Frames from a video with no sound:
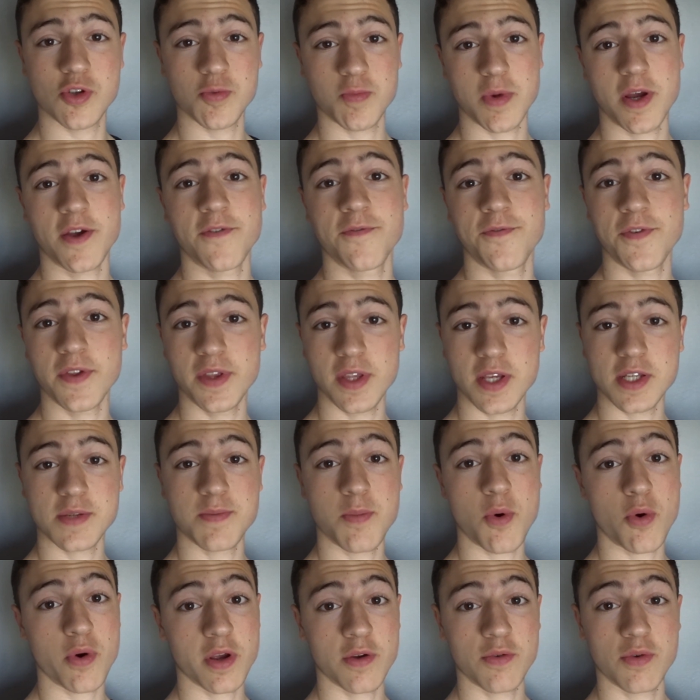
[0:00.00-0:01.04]
to my fitness
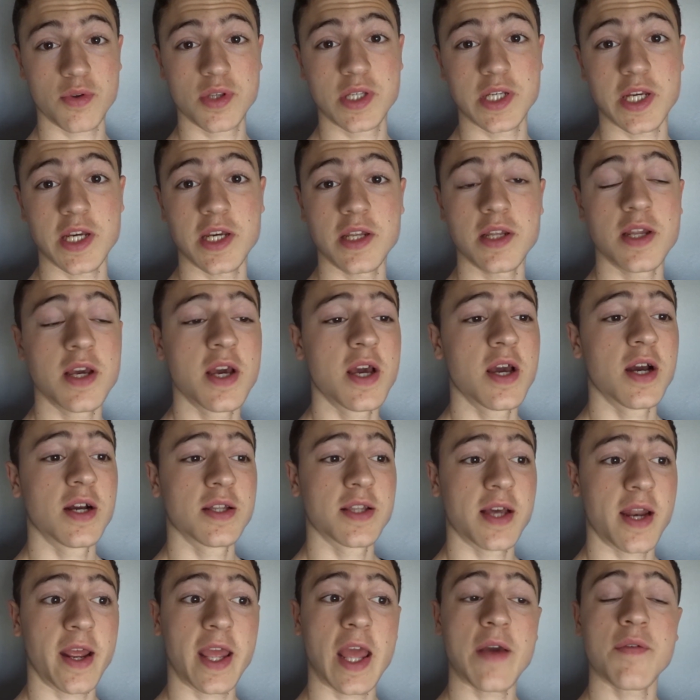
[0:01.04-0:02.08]
morning routine
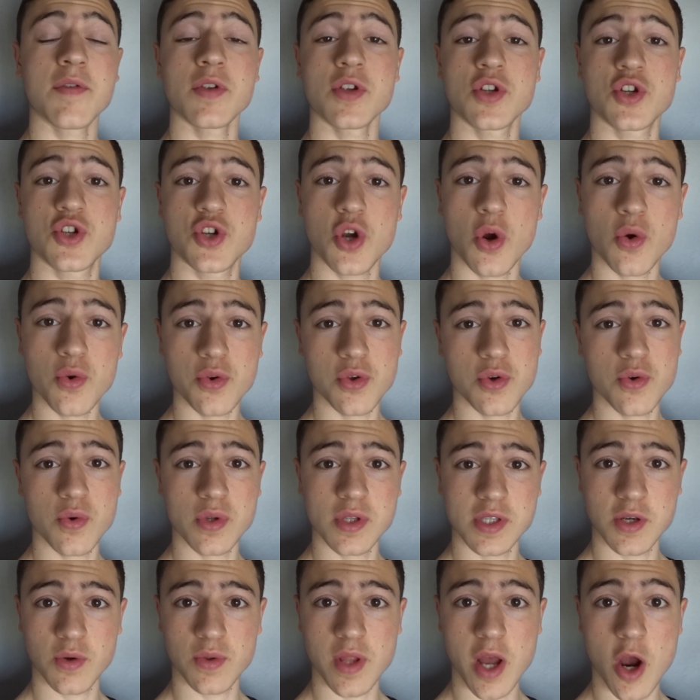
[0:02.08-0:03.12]
that I haven't shown you
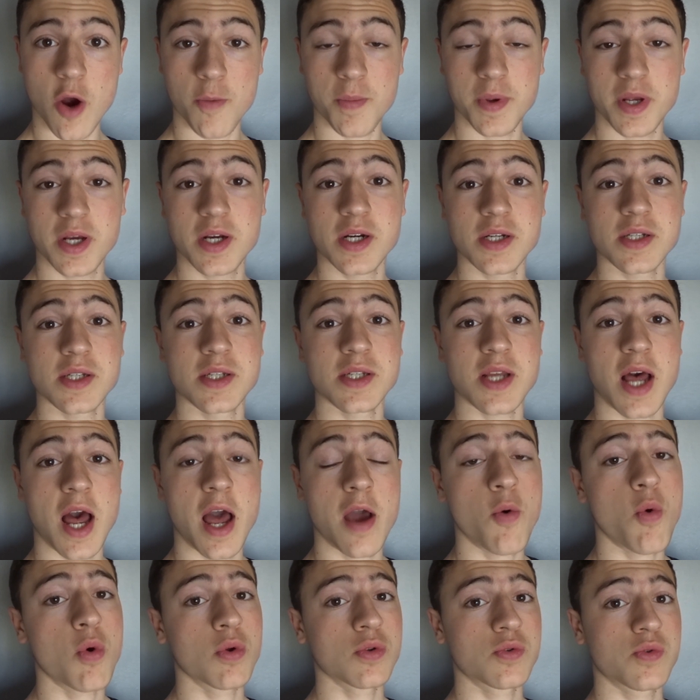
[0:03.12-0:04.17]
until now, because I
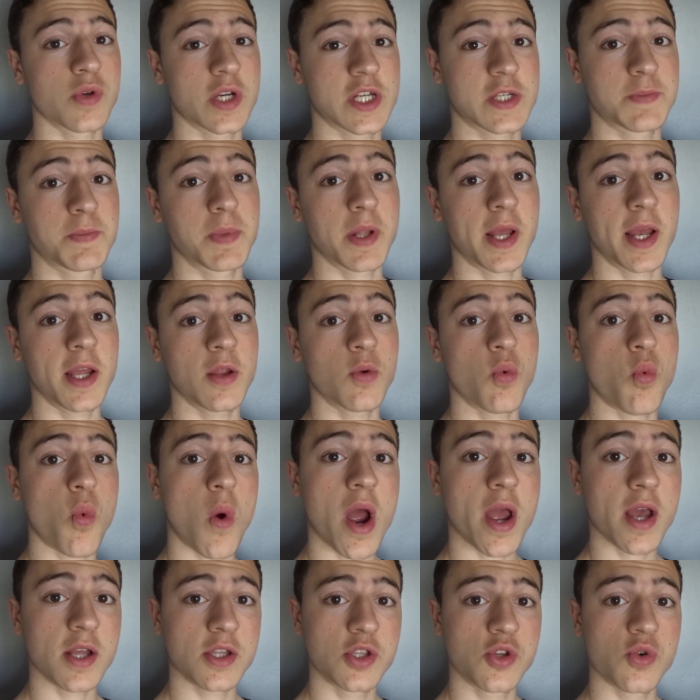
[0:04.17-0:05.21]
want to explain
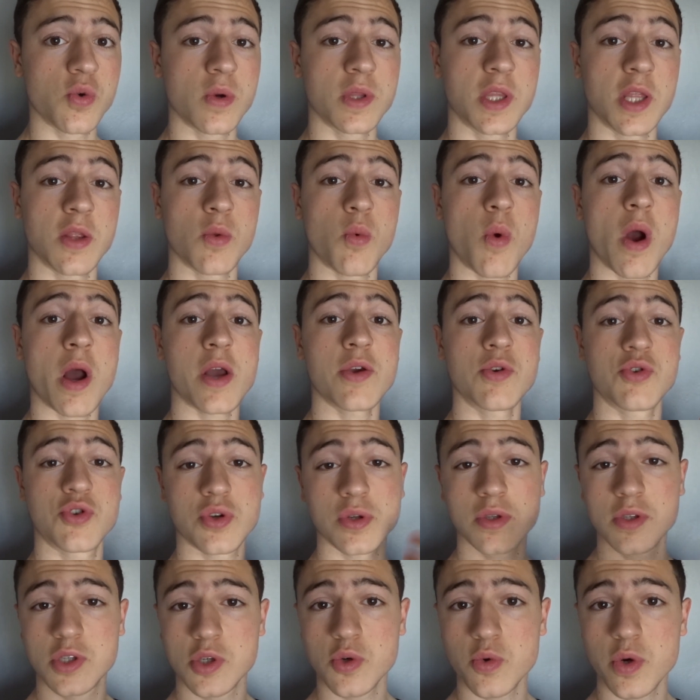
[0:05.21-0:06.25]
why I do it and why you
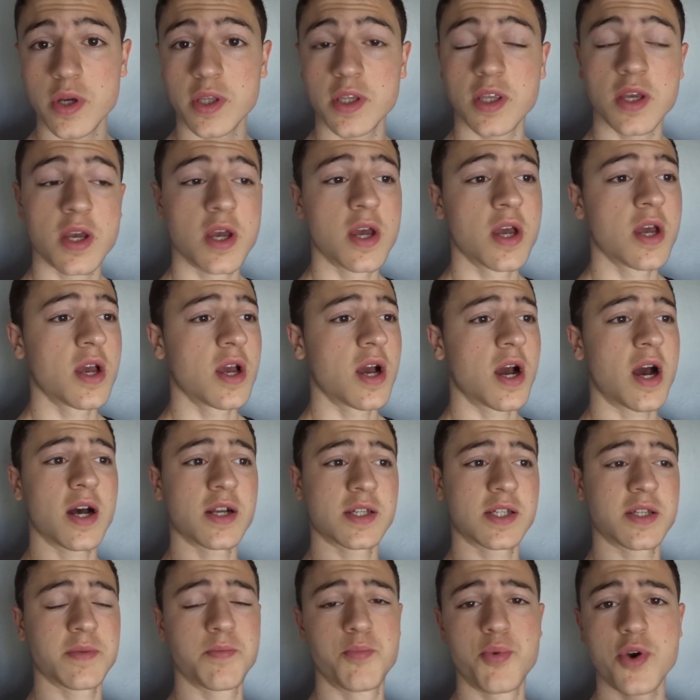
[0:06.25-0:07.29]
should do it
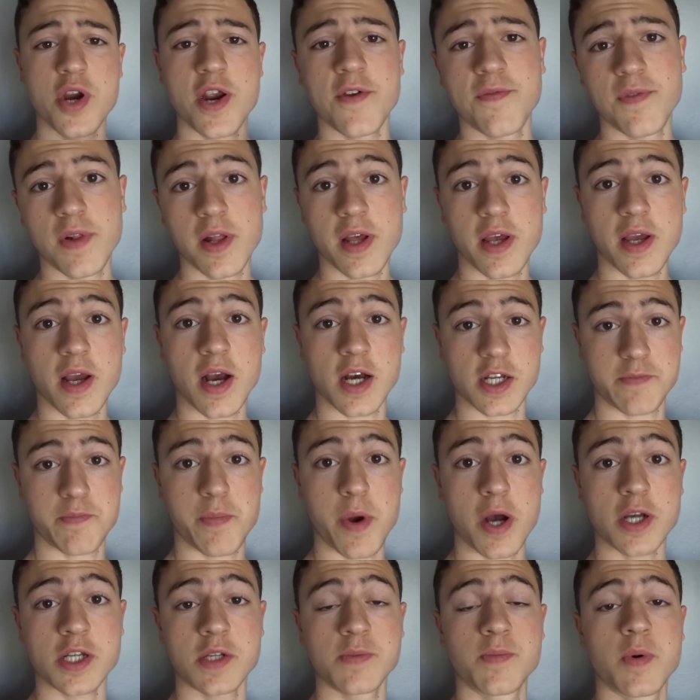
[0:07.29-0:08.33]
as briefly as
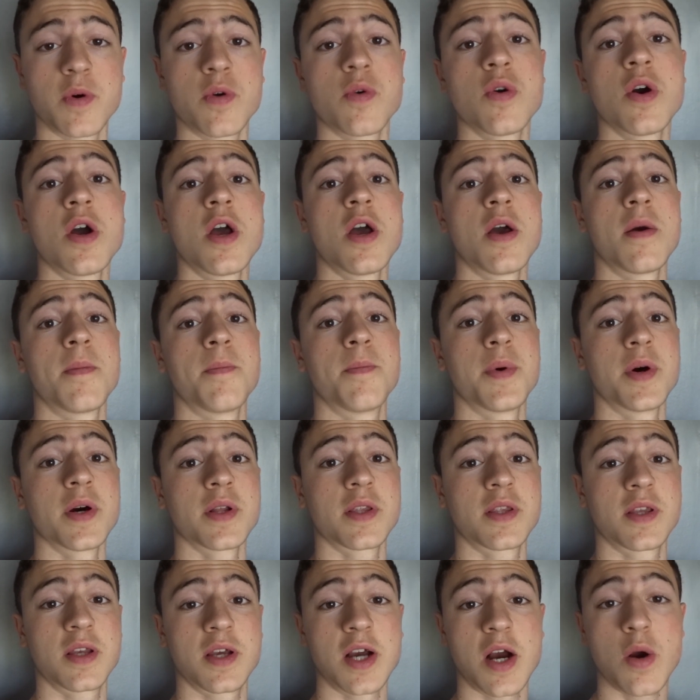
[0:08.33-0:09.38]
possible.
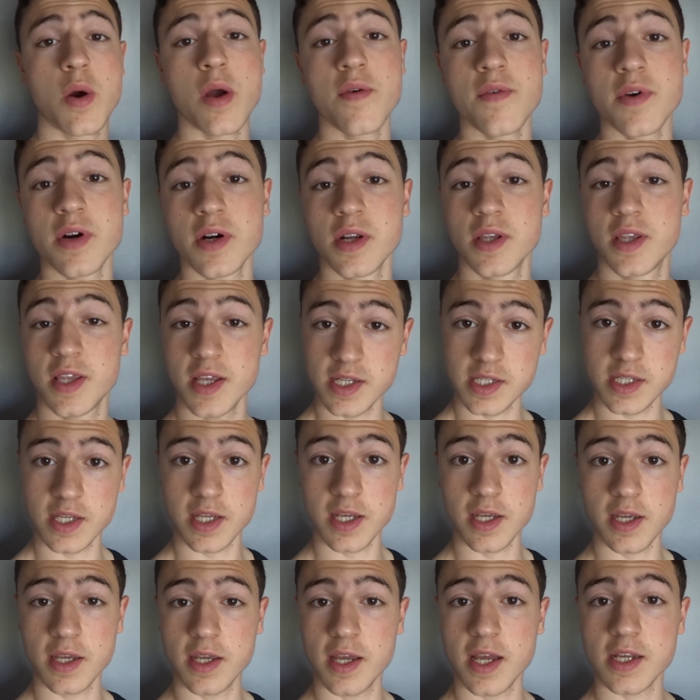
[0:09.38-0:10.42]
But however, this
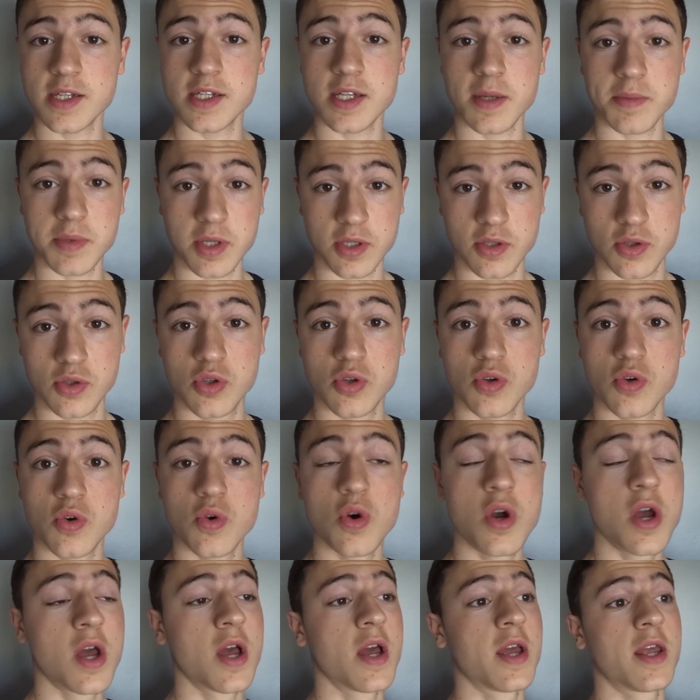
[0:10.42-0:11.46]
thing has something to
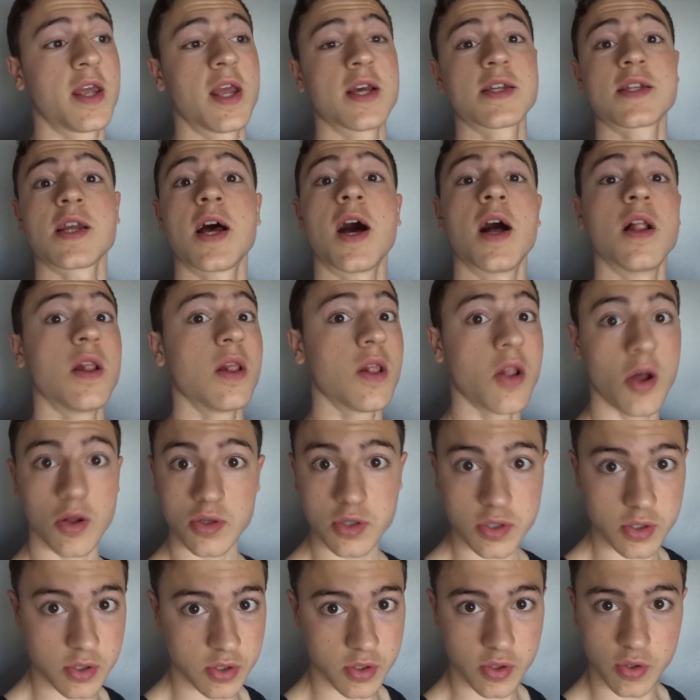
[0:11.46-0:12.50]
do, has a
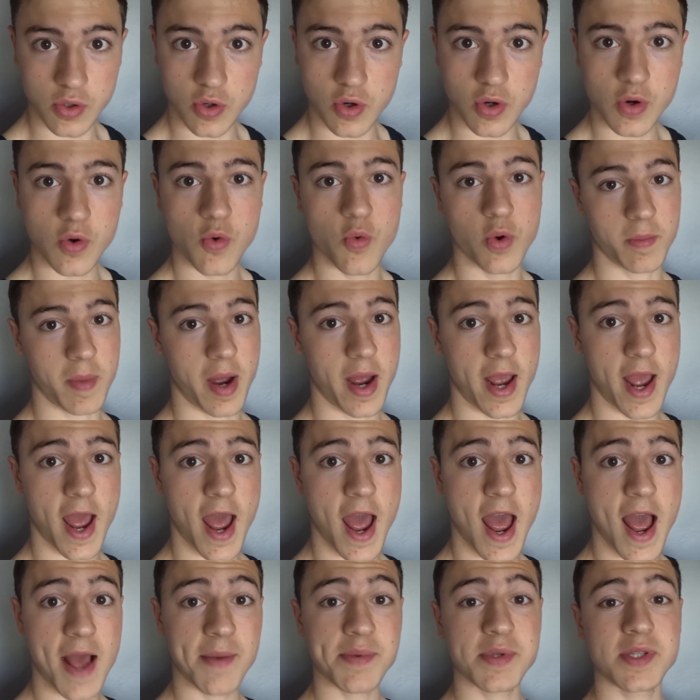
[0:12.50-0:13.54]
lot to do with my
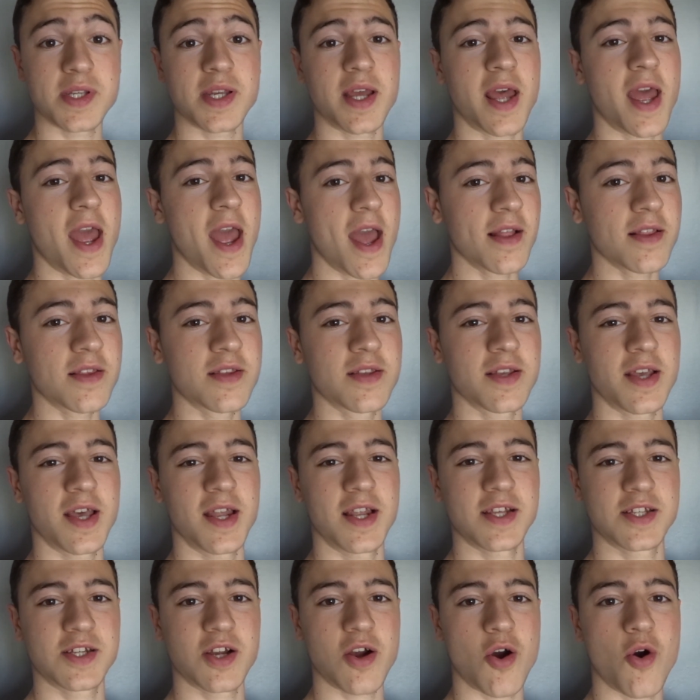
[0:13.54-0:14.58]
abs, and it
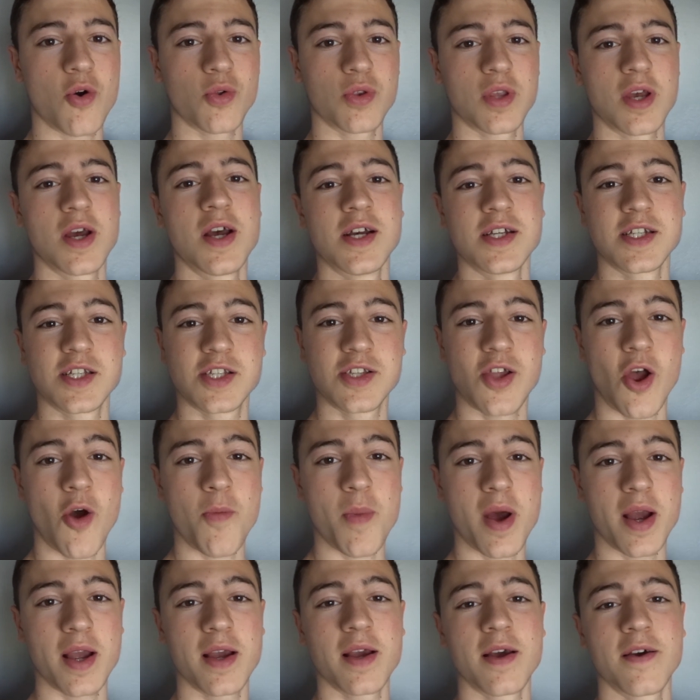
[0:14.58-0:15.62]
is called
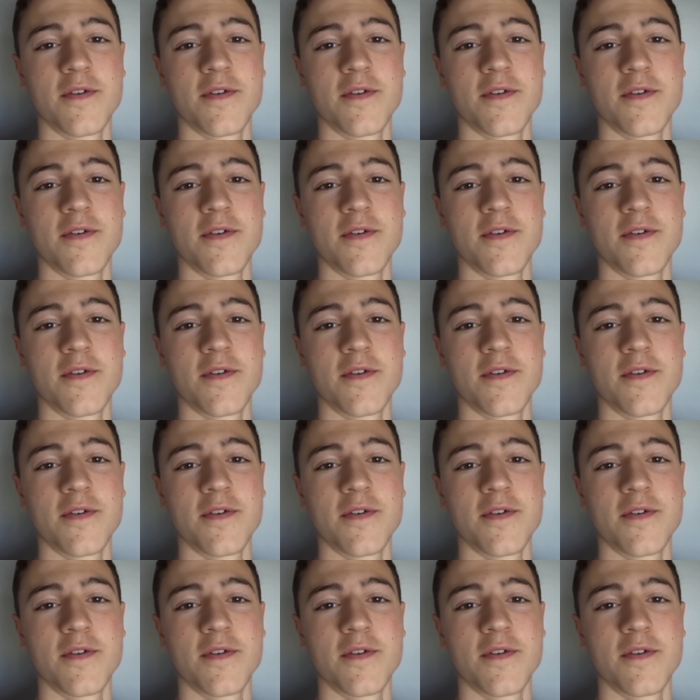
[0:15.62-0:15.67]
stomach